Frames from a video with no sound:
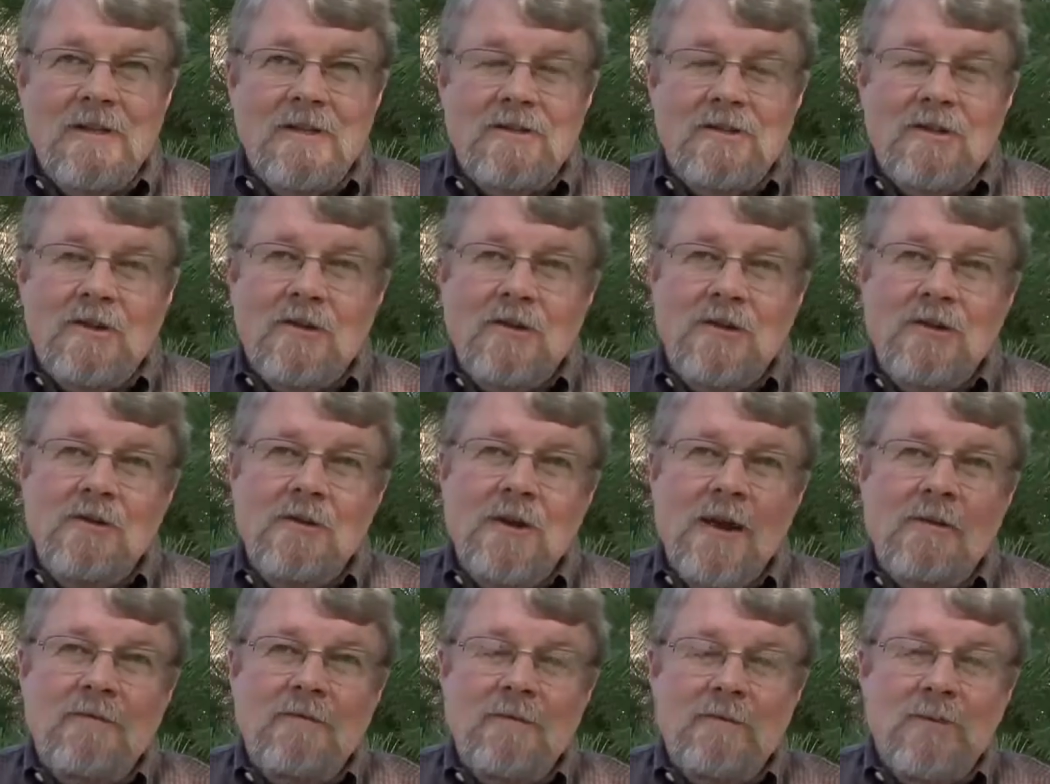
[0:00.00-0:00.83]
So
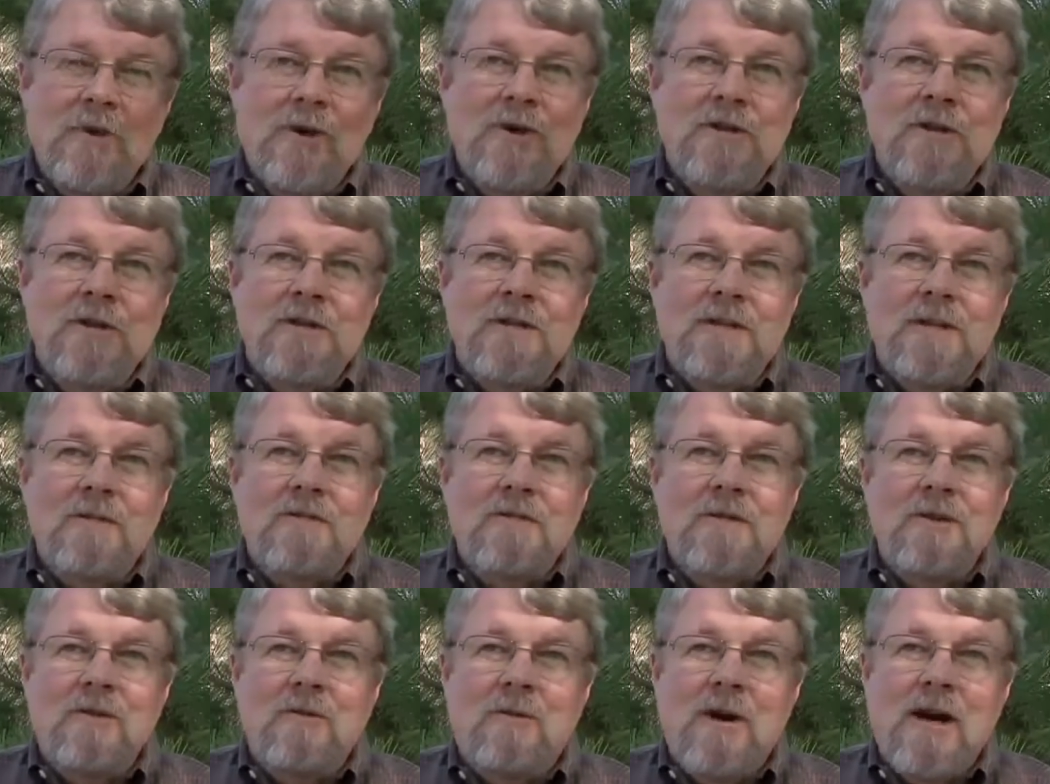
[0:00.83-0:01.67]
you have a bird that's
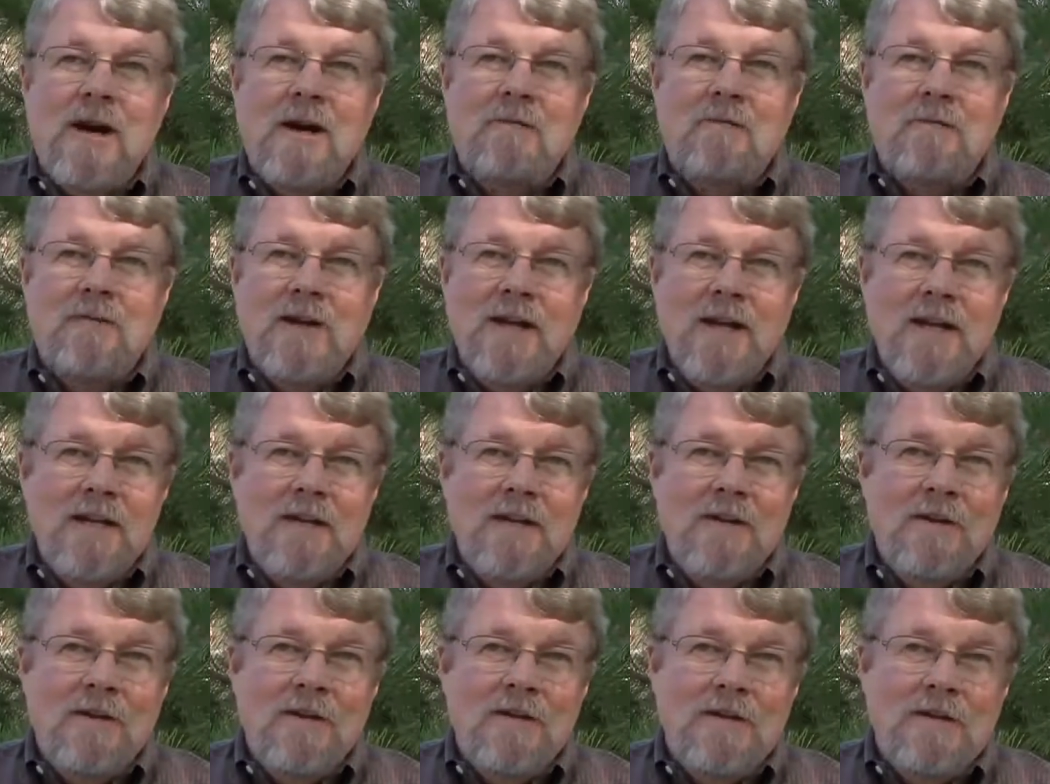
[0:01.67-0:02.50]
lived in the wild for 8
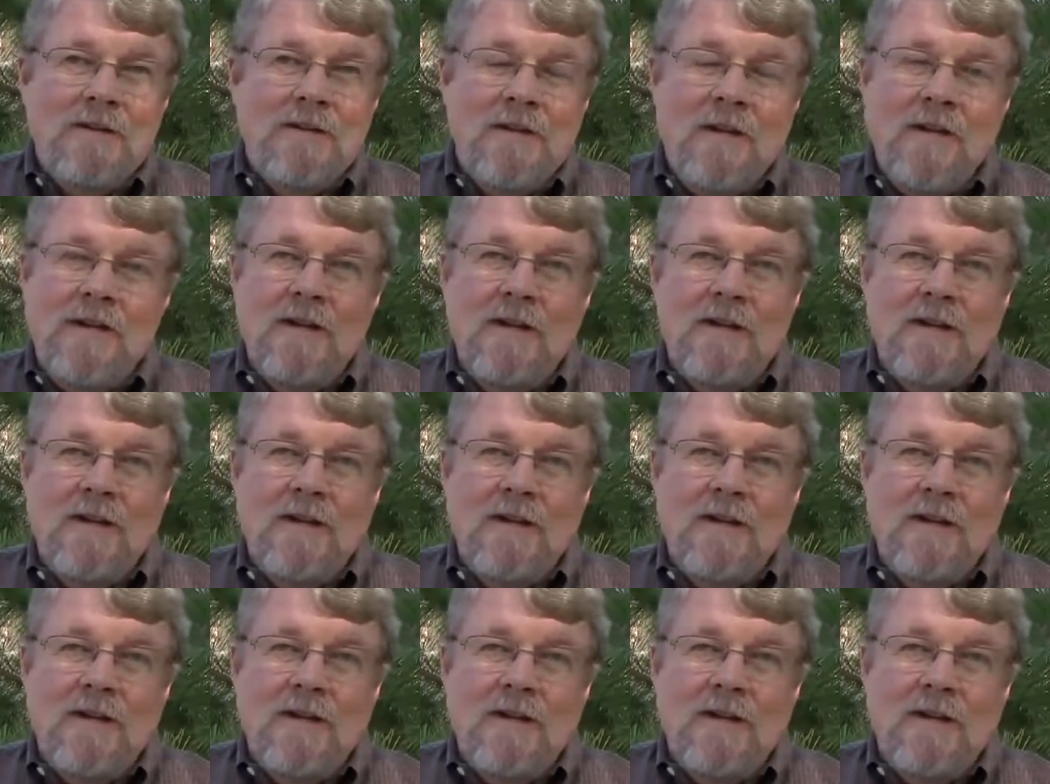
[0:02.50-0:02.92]
years,